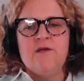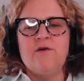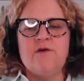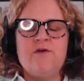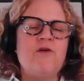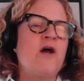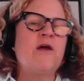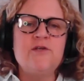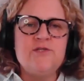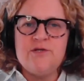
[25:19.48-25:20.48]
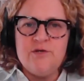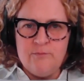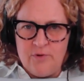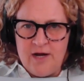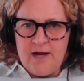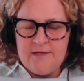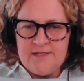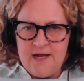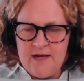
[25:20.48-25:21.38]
you're not going to do your brand